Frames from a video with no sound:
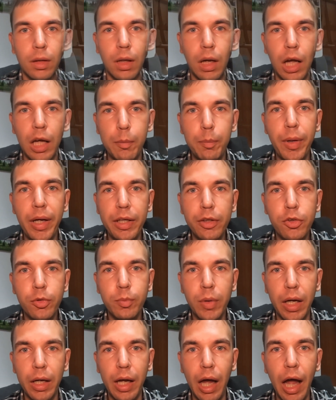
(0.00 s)
I pay to
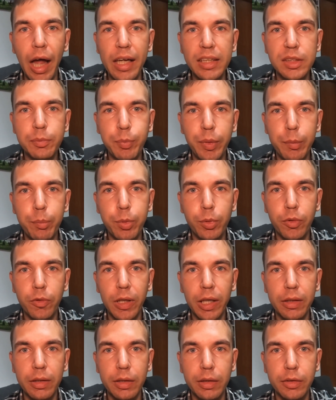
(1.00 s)
my ISP
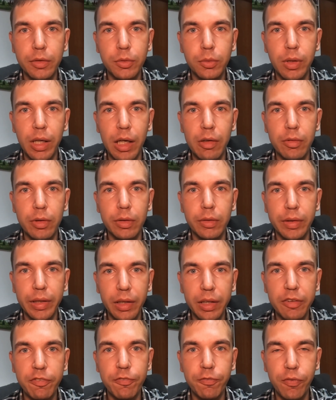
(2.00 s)
provider to have a
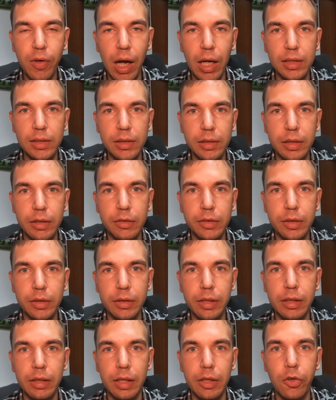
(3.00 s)
really fast
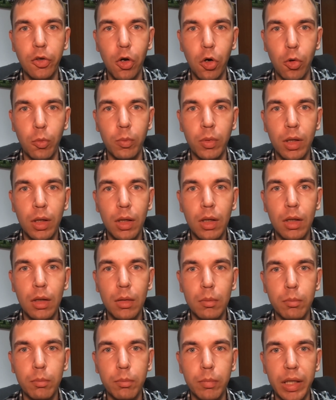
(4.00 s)
internet at home.
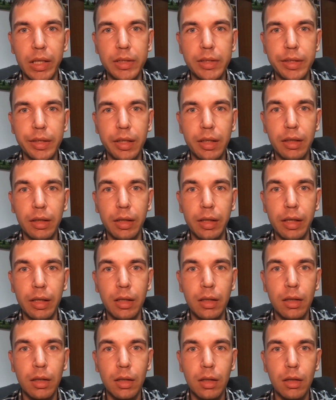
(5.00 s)

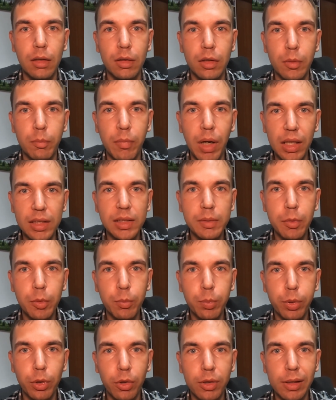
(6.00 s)
Basically, the
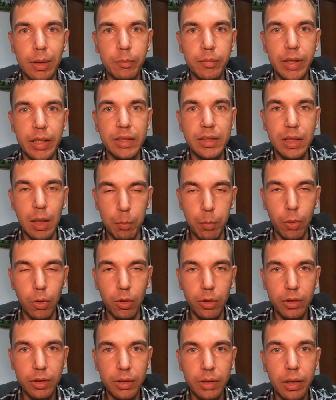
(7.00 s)
maximum program they
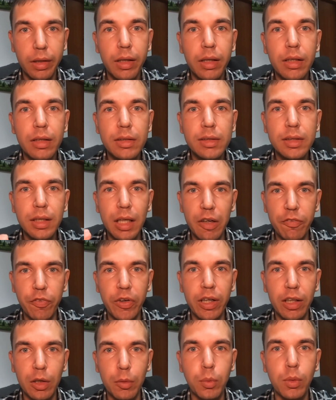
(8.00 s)
support, it's
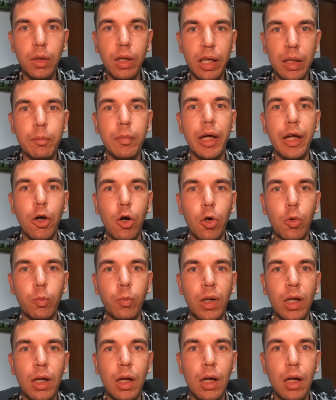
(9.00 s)
available at my
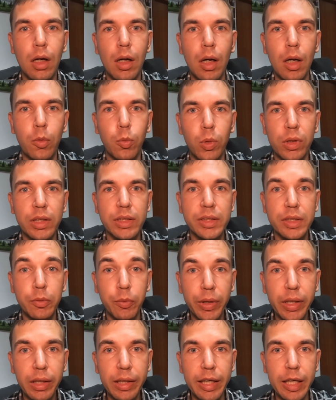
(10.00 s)
home. And what is
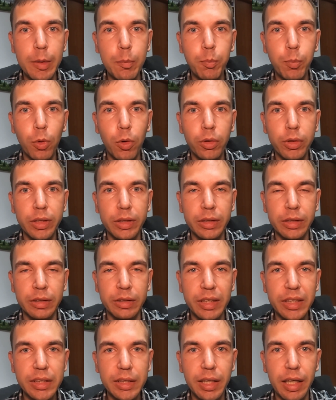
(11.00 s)
really important in
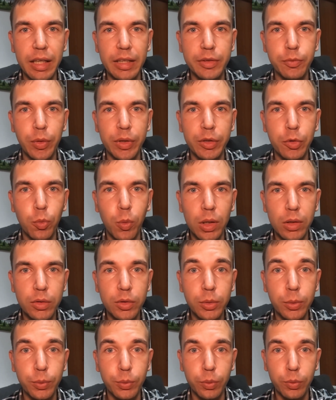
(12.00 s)
this case when you want
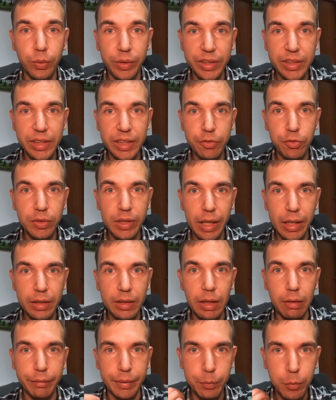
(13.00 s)
to receive
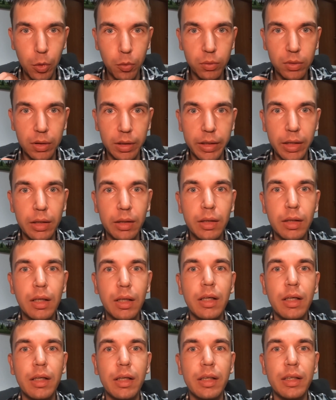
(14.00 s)
data remotely
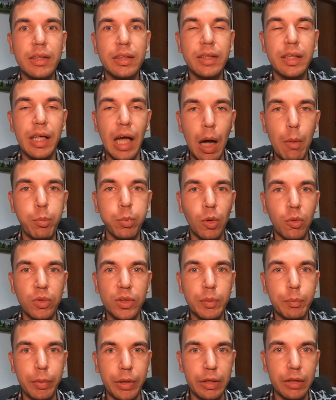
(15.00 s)
is the upload
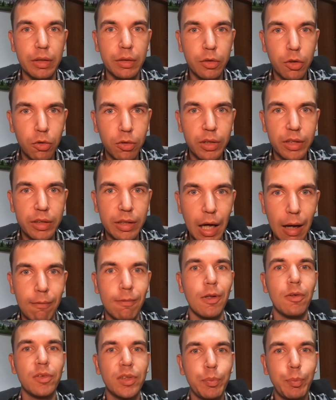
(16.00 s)
speed. Not the
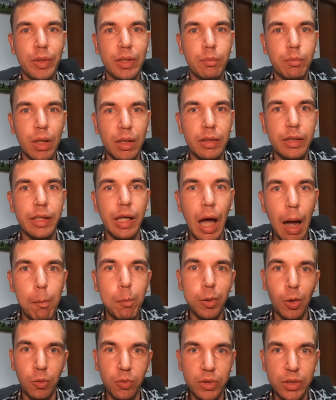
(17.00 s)
download speed, but the
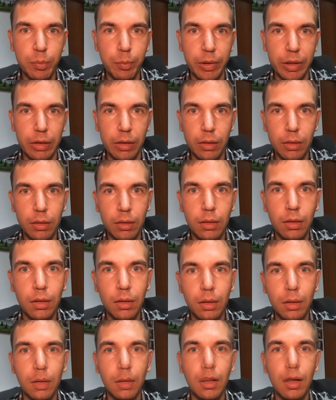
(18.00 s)
upload speed.
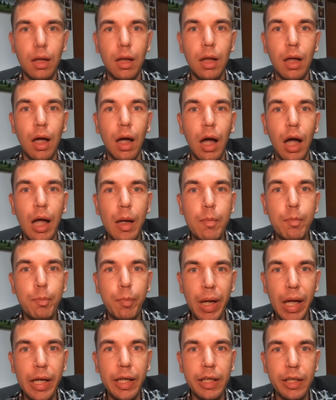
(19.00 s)
I'm
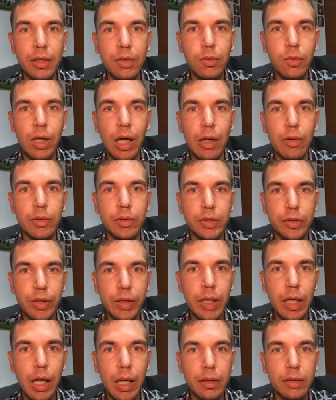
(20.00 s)
paying to have
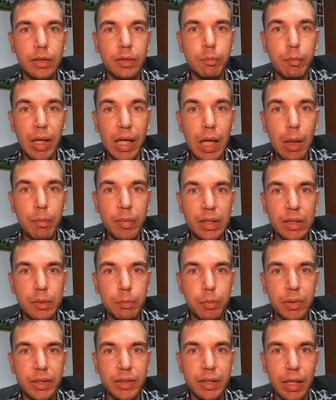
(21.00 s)
300 megabits
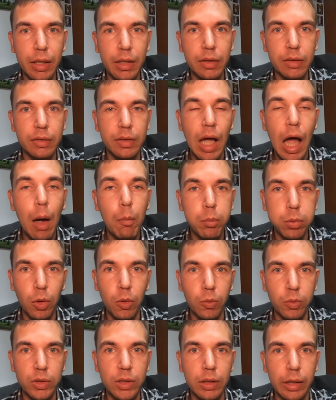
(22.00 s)
per second
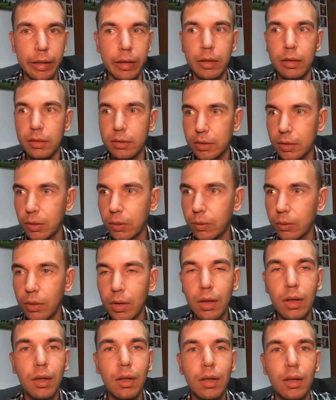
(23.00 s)
upload link. So
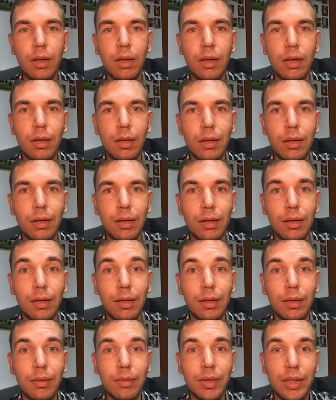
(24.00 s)

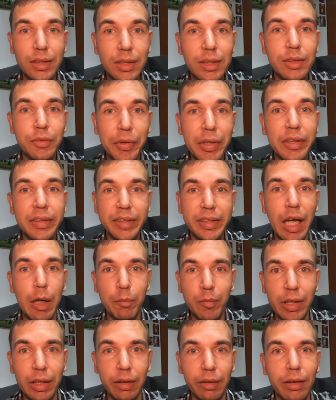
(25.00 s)
this is really
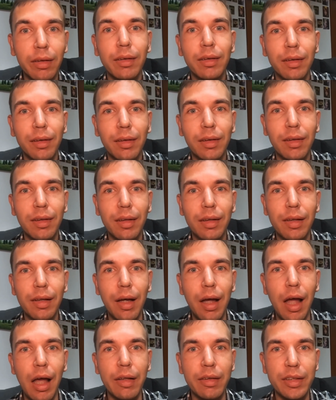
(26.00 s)
something.
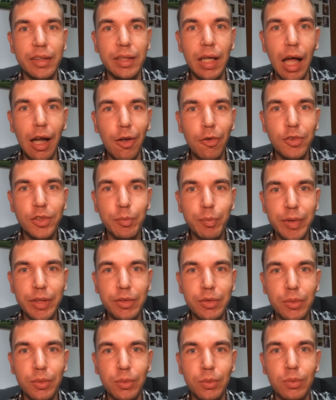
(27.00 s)
And this allows me
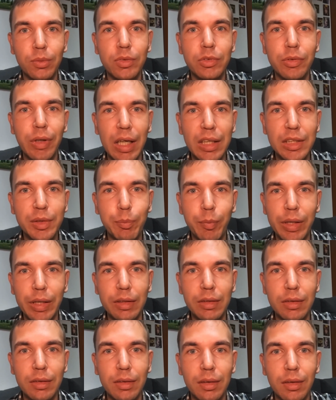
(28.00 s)
to
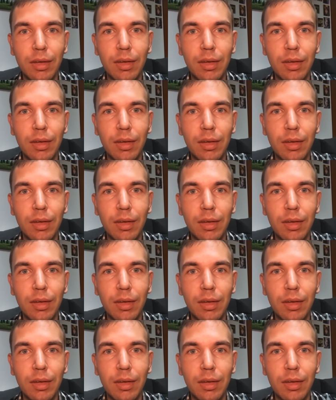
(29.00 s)
transmit